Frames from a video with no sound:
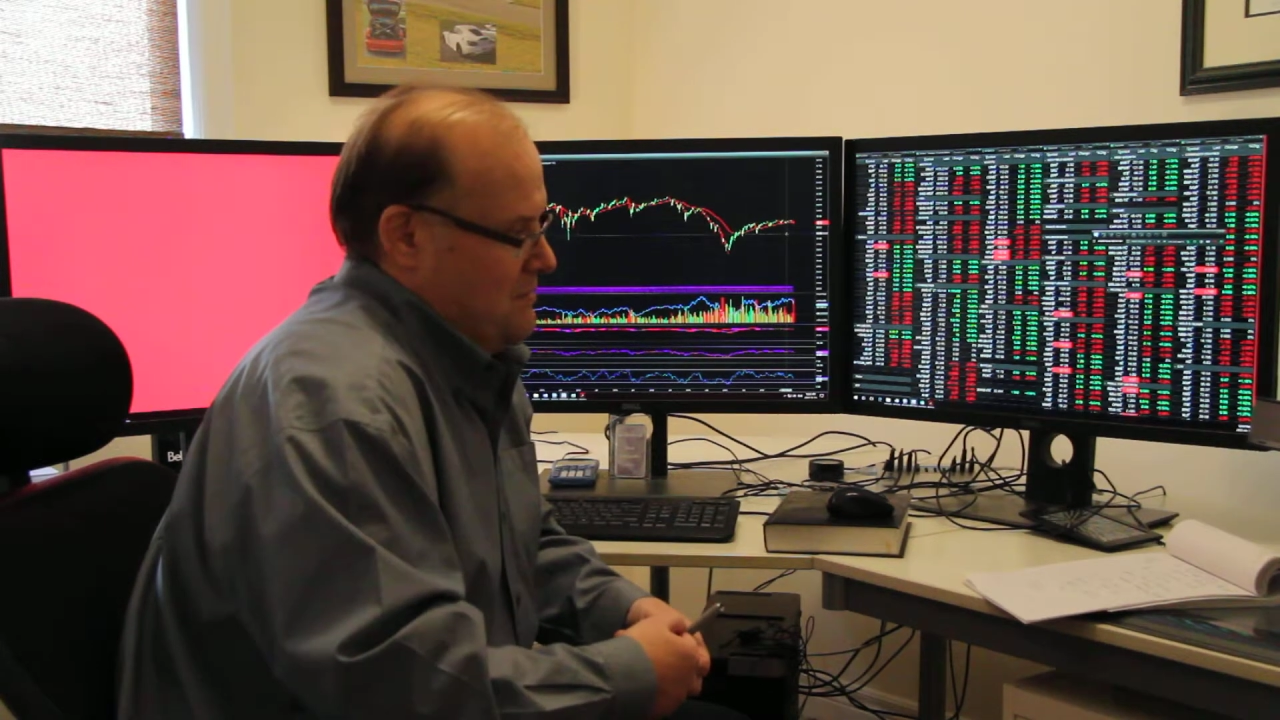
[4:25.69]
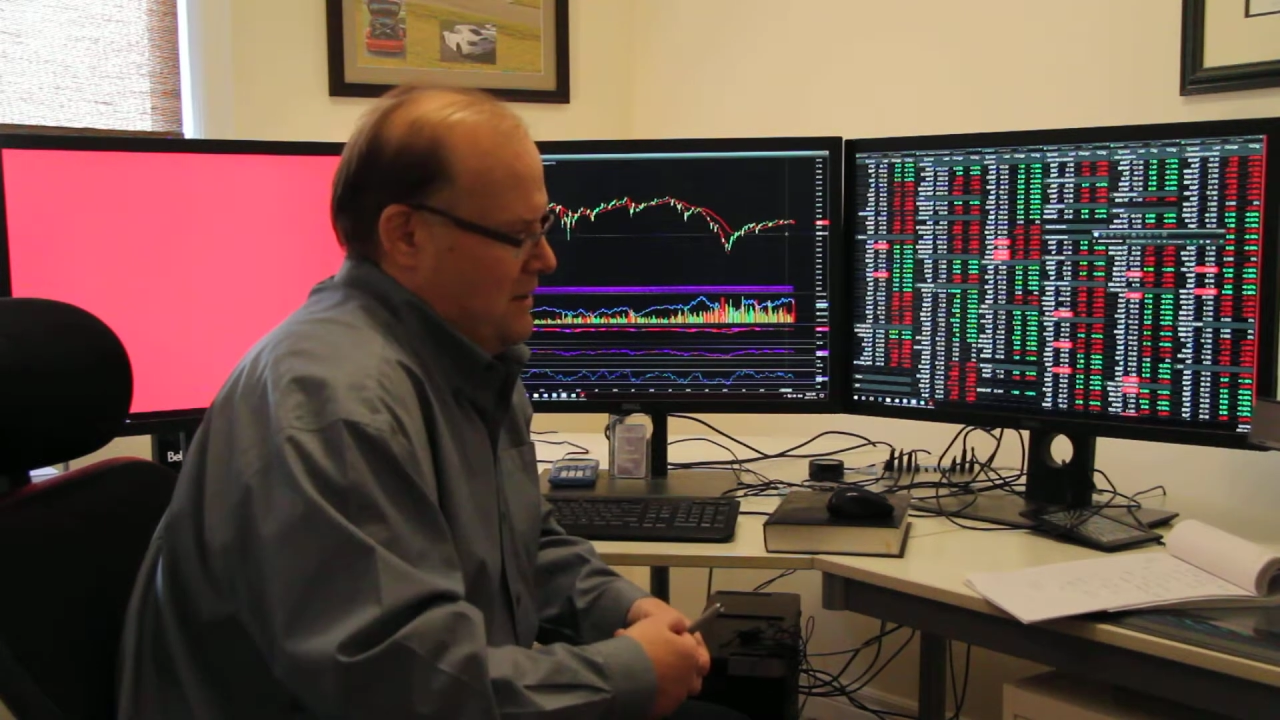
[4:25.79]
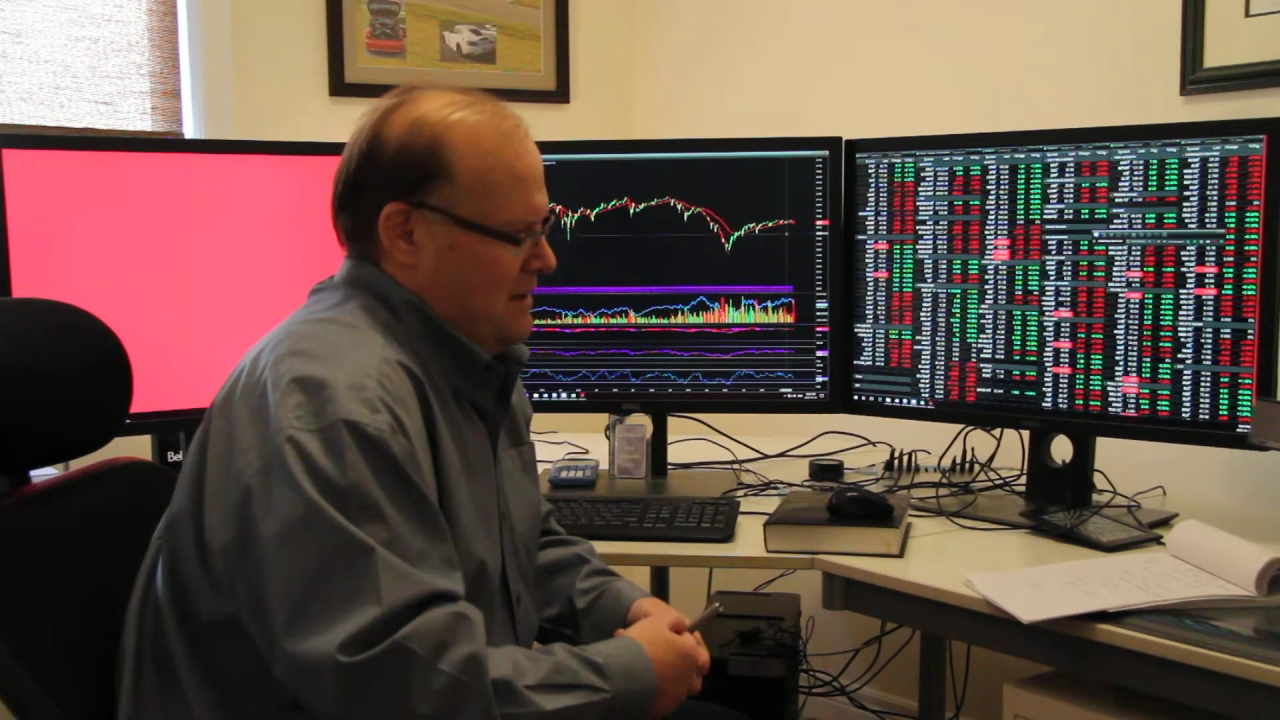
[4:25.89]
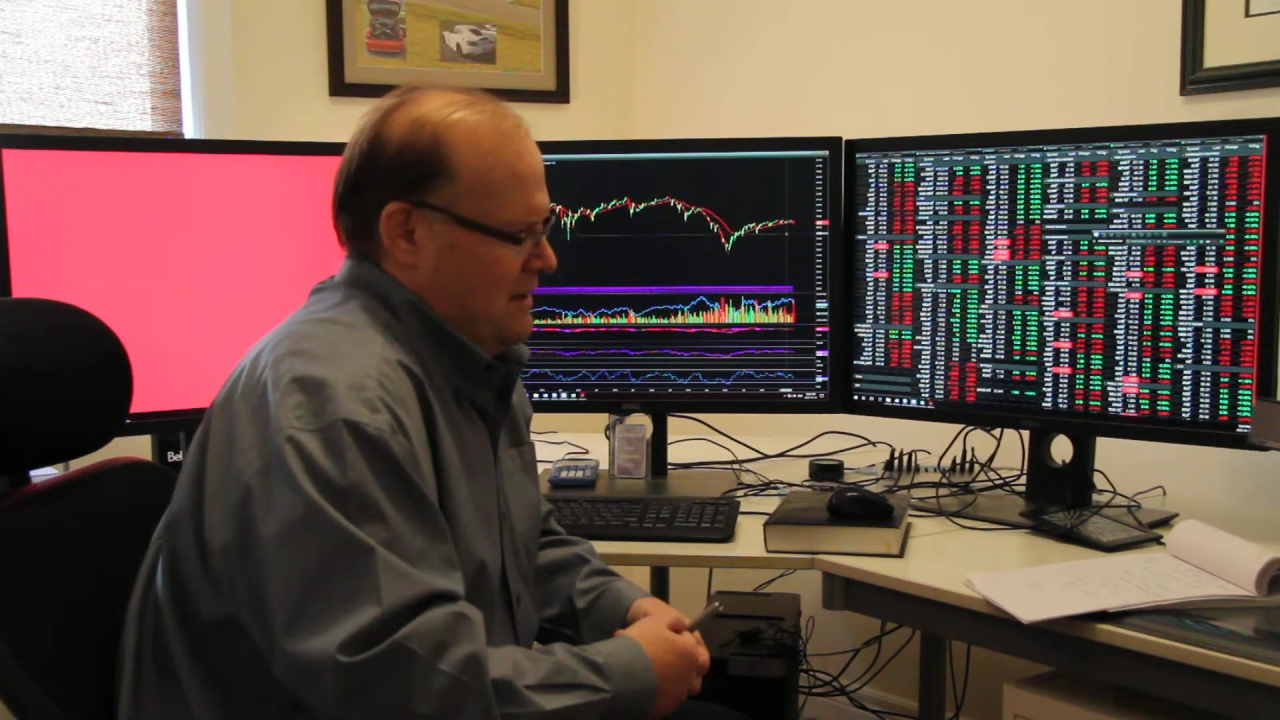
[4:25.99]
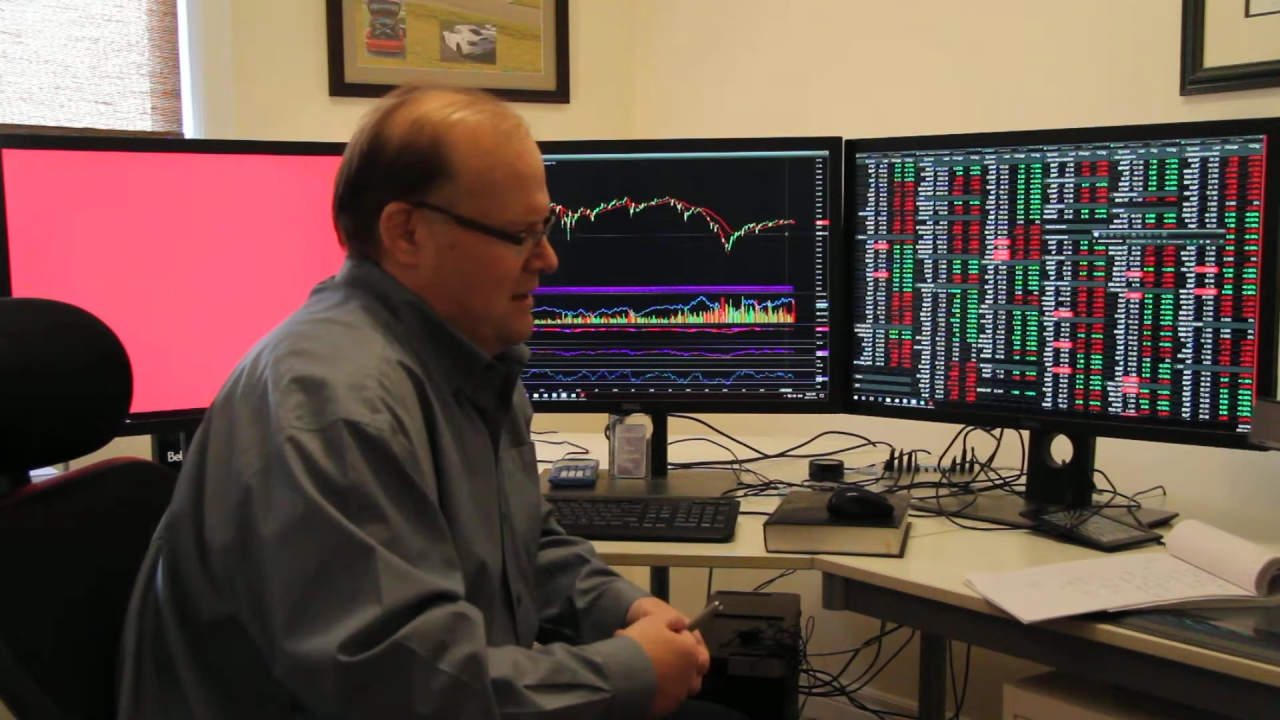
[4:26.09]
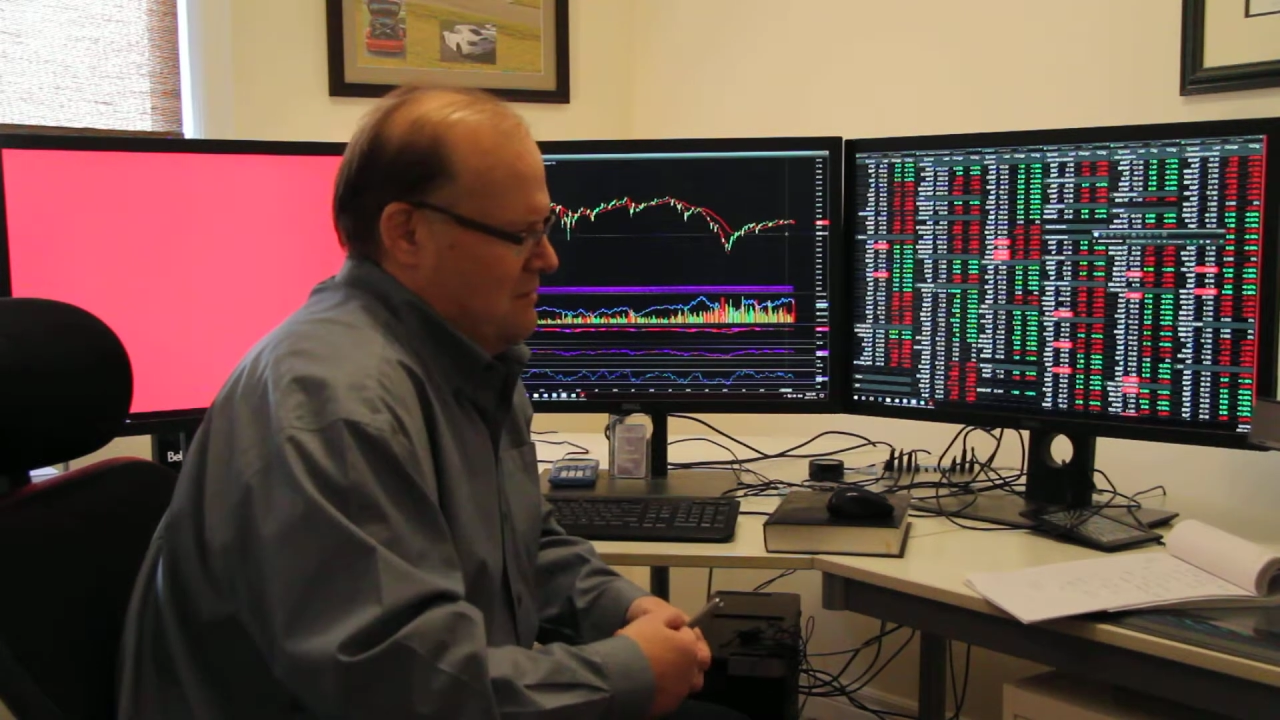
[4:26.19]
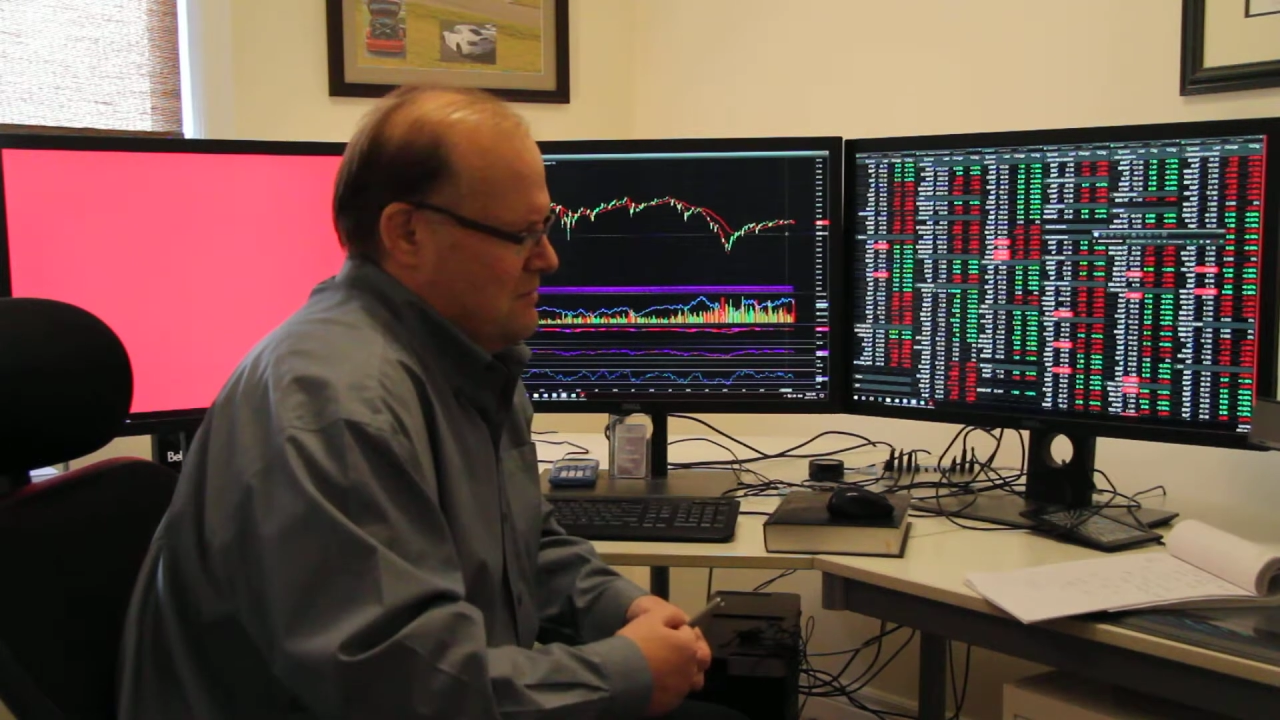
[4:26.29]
right now,